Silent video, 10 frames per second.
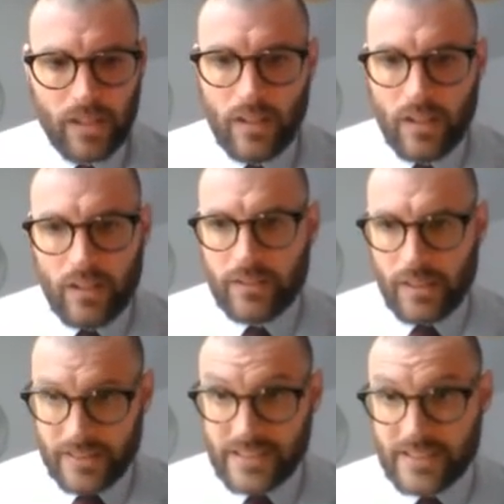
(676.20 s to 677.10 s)
So as
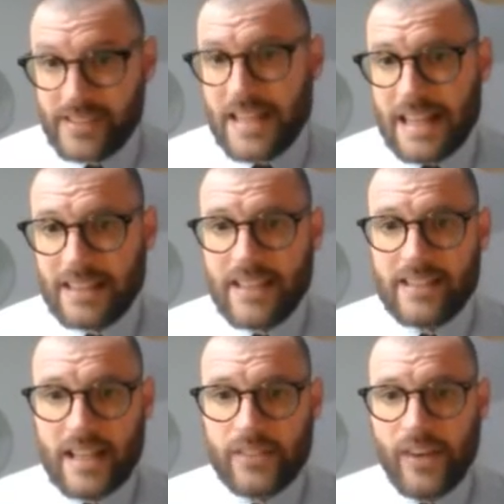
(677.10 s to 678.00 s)
you can see there, the Key
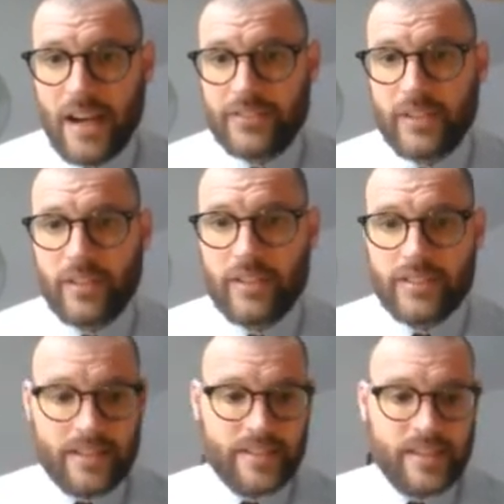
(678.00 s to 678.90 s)
Stage 5 students,
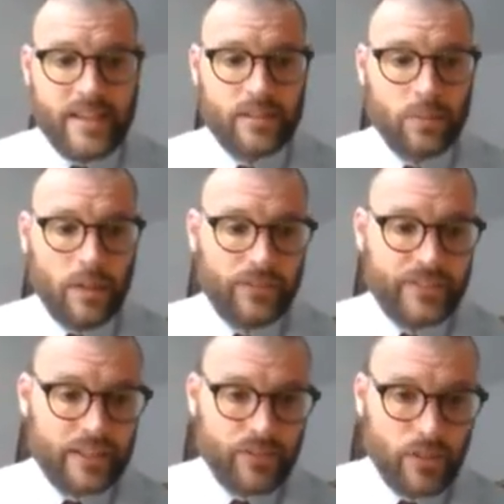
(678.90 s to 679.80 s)
that's the Year 12
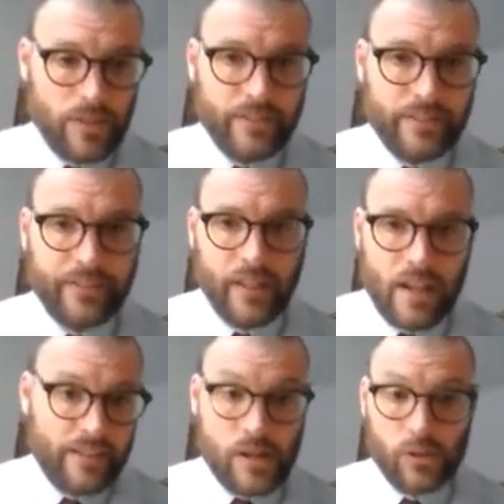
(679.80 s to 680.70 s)
sixth formers,
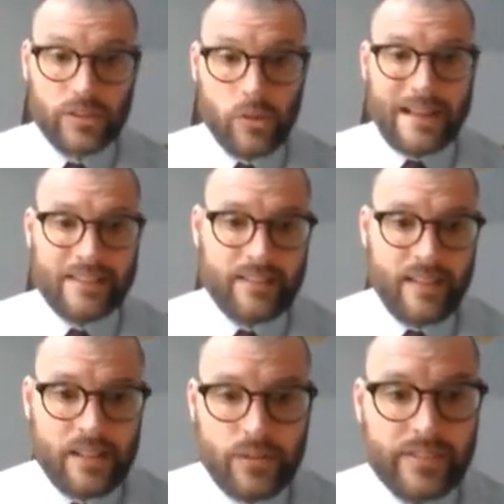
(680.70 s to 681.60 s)
they also access our
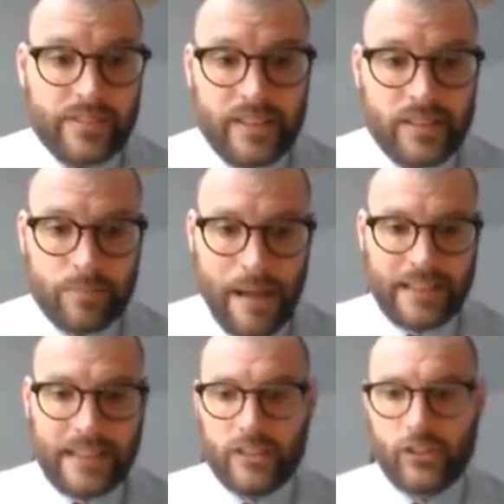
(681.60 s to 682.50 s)
UTCness
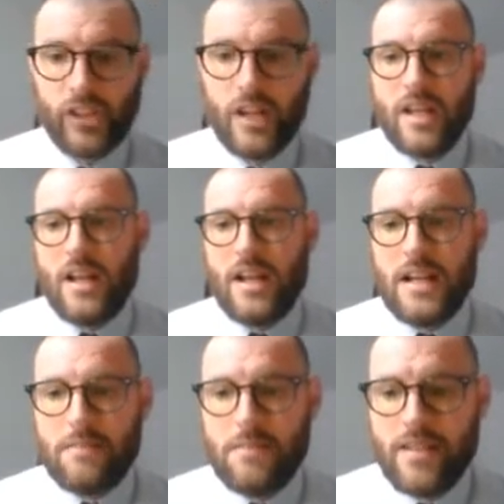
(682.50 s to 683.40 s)
package.
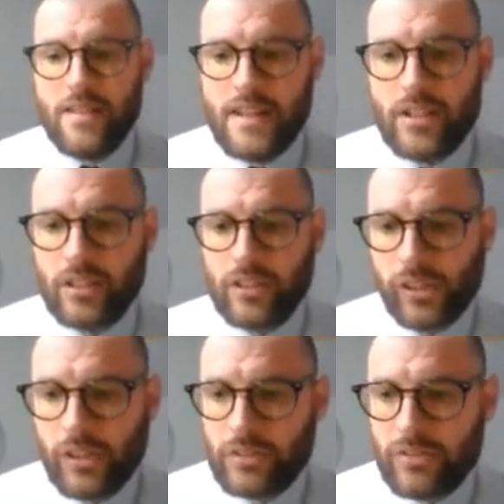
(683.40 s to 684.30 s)
And then you can
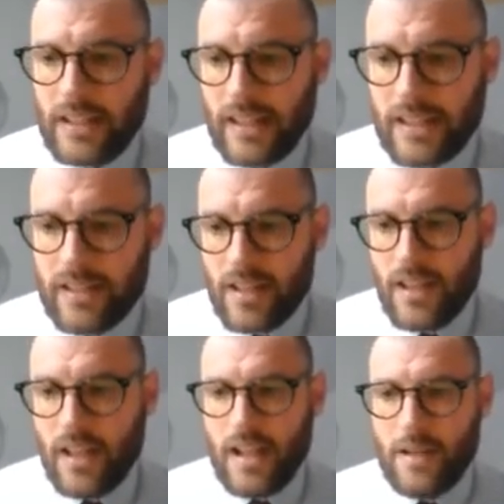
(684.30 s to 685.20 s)
choose really,
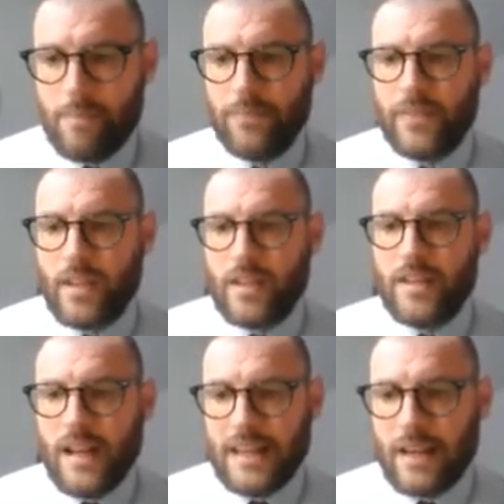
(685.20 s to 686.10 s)
in
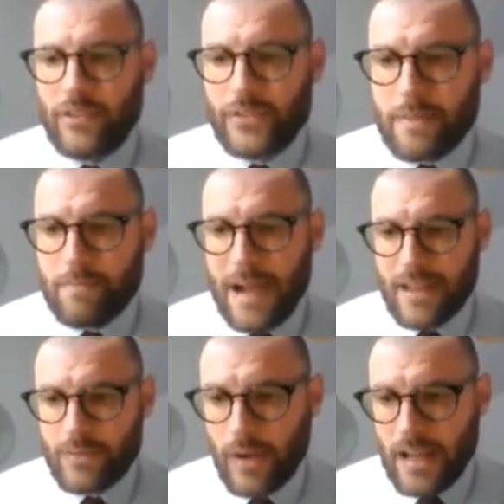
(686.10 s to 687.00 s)
our Level 3
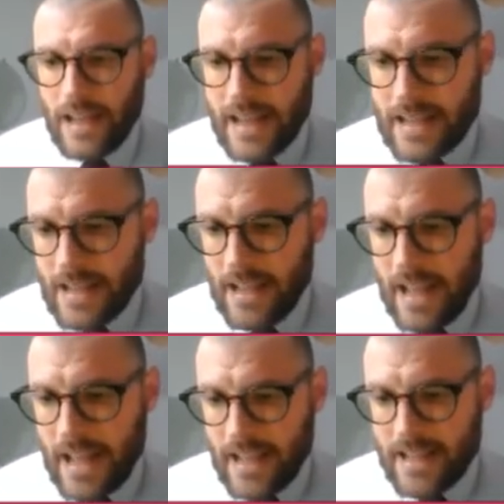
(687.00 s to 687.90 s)
pathway,
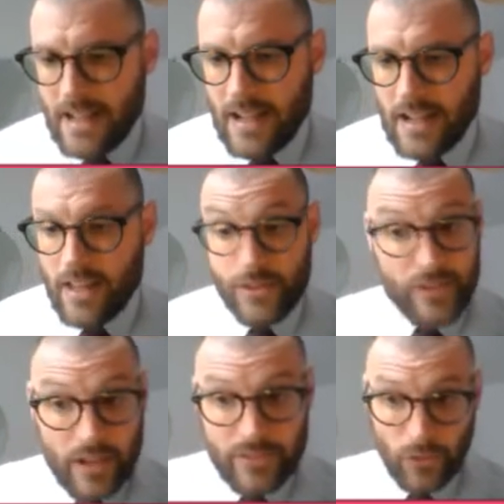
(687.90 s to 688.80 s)
three
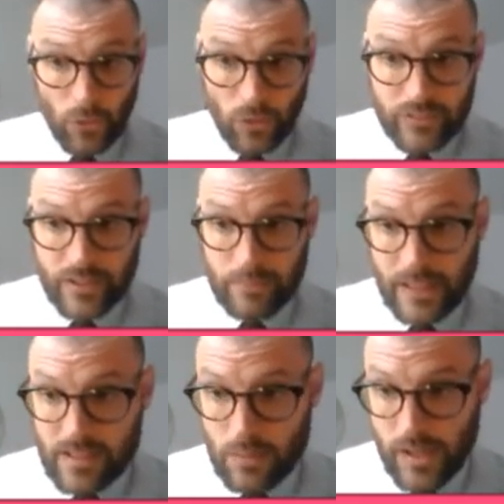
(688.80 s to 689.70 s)
or four subjects
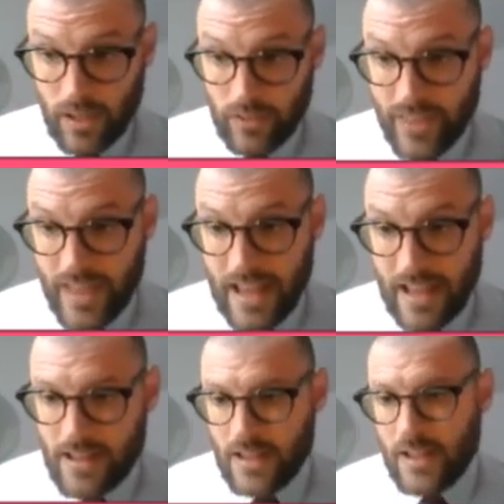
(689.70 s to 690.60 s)
that we offer there.
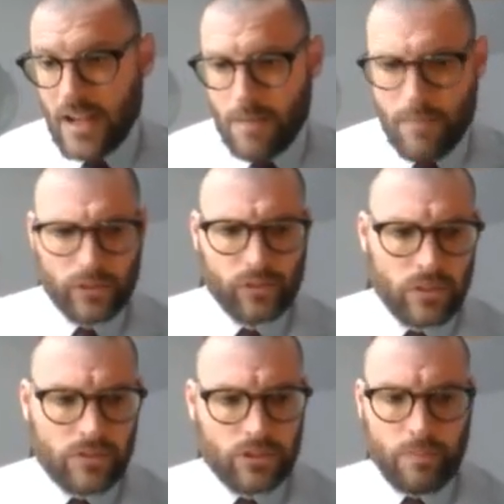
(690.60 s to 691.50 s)
Most
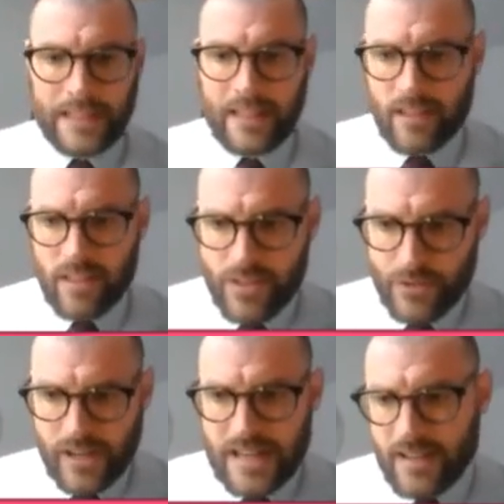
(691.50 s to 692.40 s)
students picking
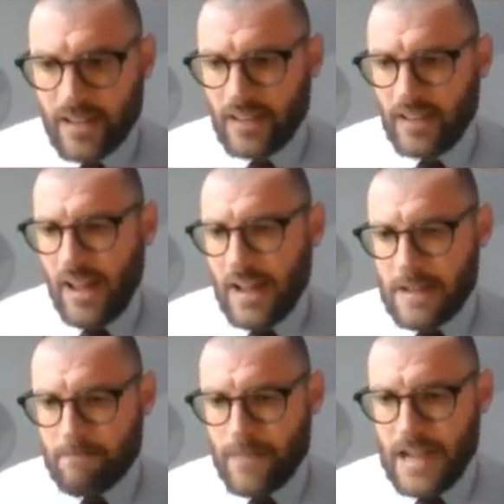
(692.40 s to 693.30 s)
three,
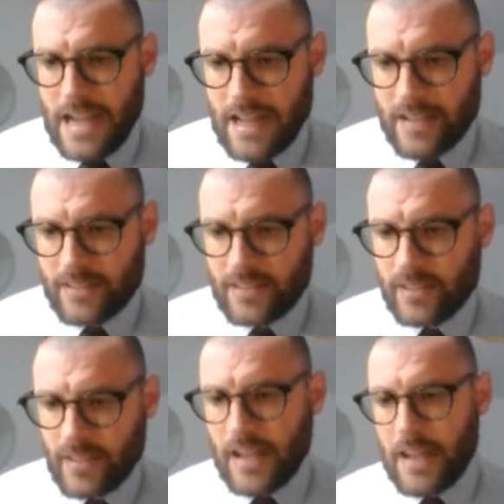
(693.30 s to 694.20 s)
you
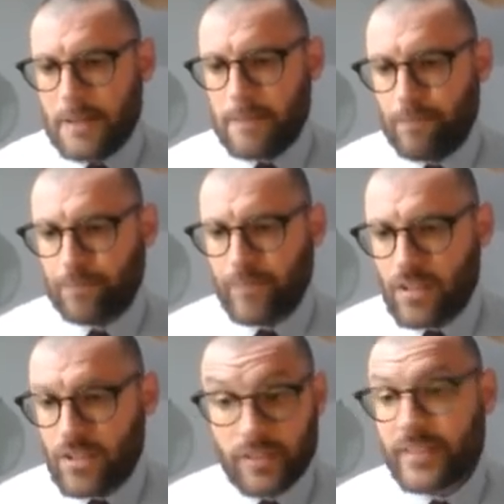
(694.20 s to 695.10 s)

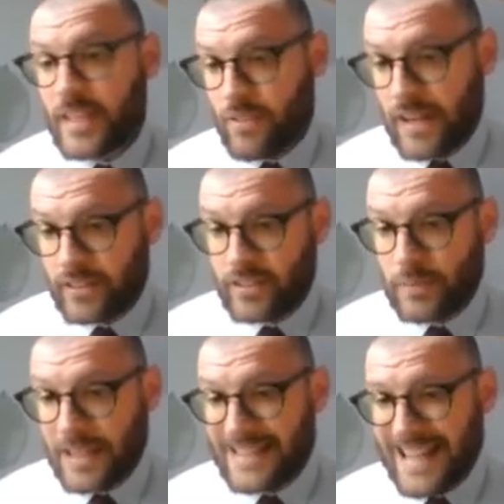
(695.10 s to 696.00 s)
can see the range of
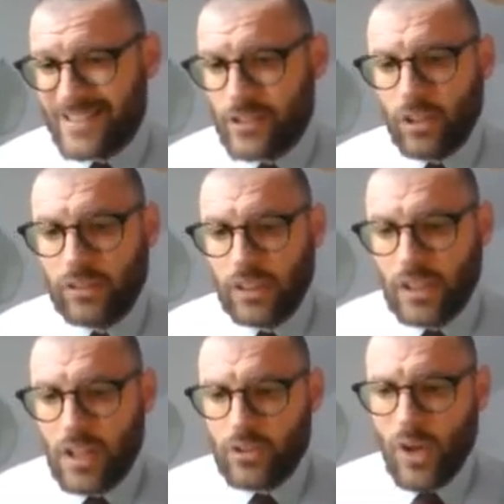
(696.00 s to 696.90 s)
subjects there. It's not
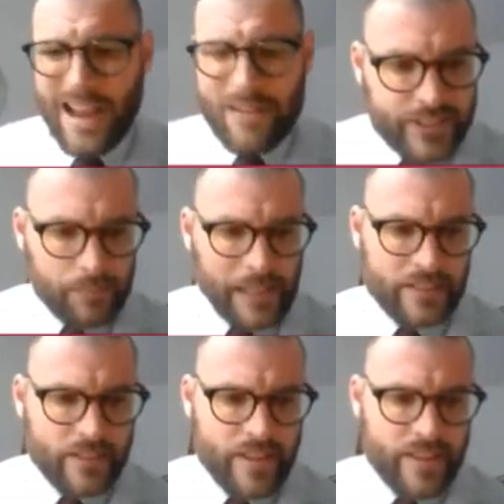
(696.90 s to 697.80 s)
every subject
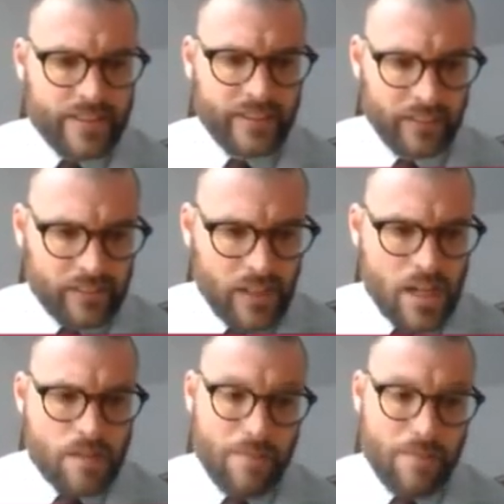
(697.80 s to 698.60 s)
under the sun, but I'll